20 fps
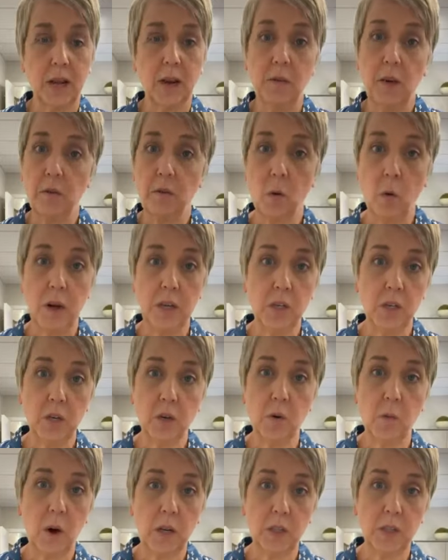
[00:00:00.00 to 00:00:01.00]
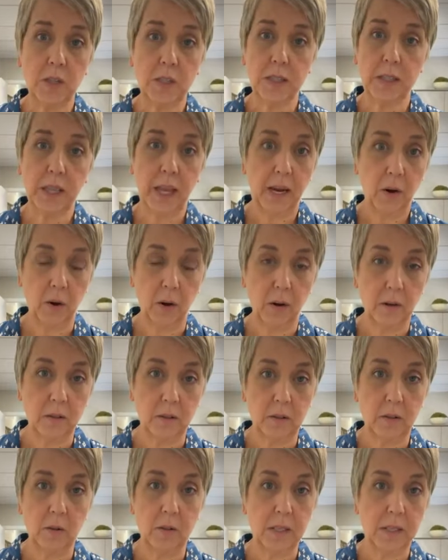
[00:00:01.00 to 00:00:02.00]
And if you have a question, you're watching this later,
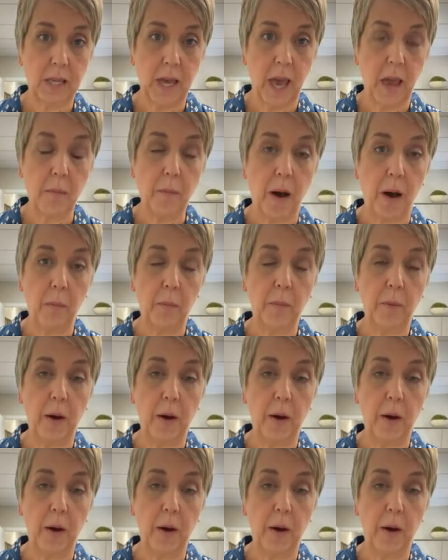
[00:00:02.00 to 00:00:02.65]
do the same.